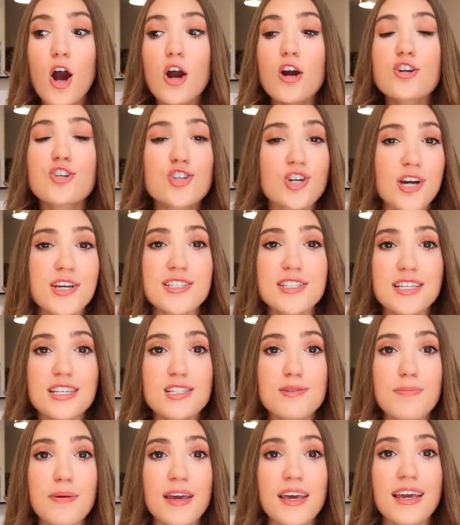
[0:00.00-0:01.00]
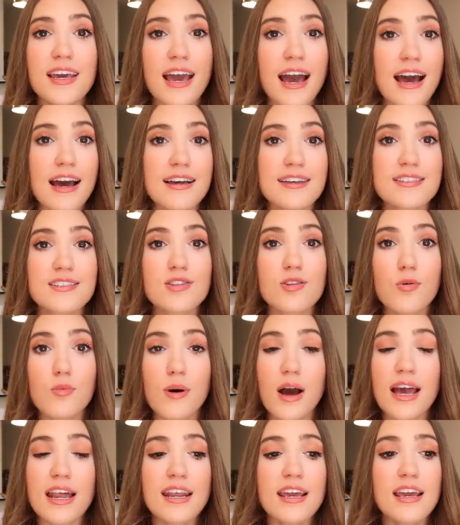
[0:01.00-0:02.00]
are just as big as the
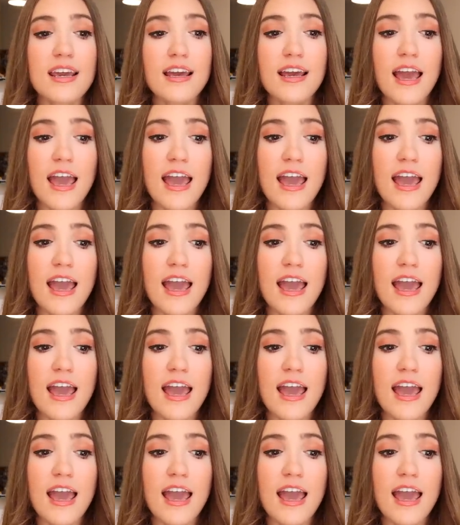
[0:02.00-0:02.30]
wedding.